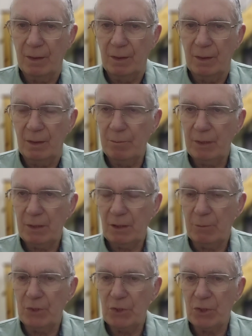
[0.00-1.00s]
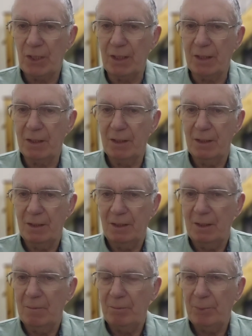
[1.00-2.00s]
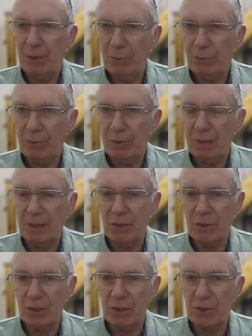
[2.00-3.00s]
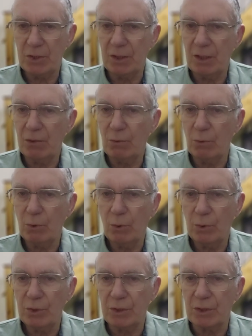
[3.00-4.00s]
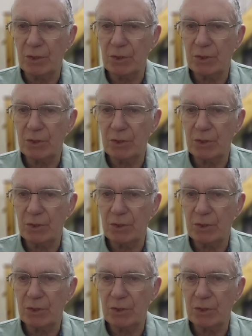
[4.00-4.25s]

And make no mistake, both exist in equal quantities